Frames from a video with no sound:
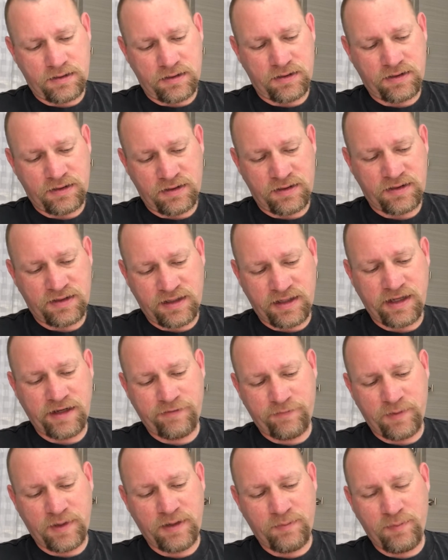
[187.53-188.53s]
just to
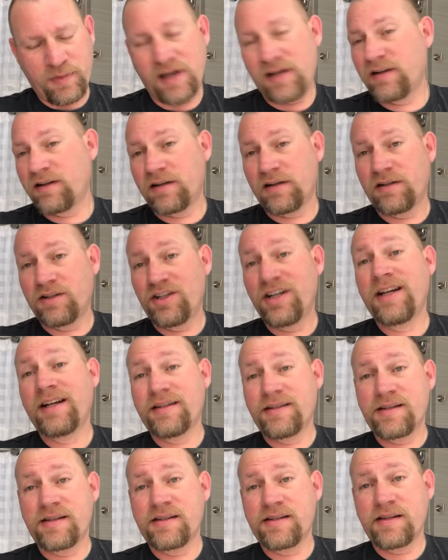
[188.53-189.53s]
give me better
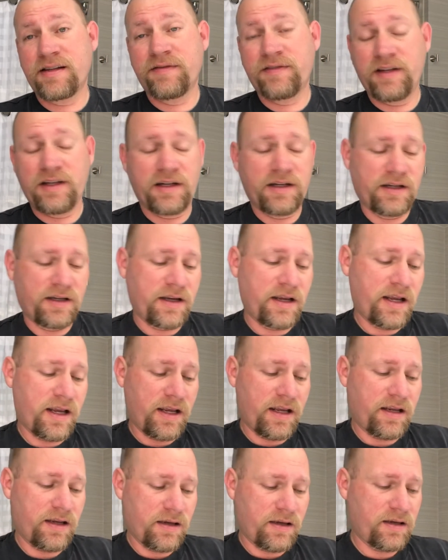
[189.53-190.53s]
chances of getting
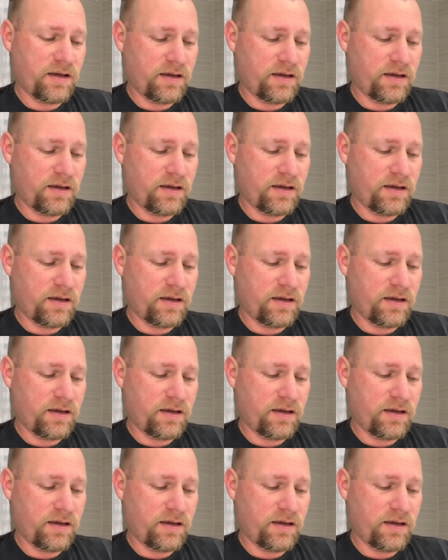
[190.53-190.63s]
a